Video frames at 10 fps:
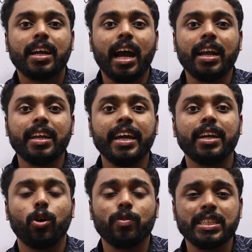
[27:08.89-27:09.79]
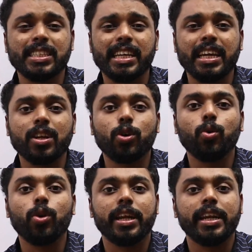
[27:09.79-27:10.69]
contained or which is
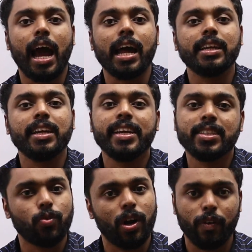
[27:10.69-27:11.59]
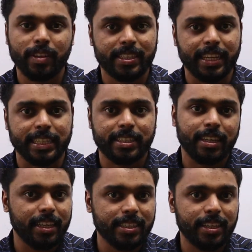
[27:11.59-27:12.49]
included in at least one of the sets,
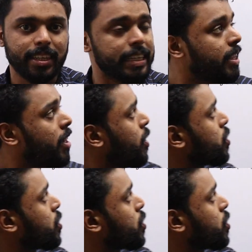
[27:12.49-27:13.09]
isn't it?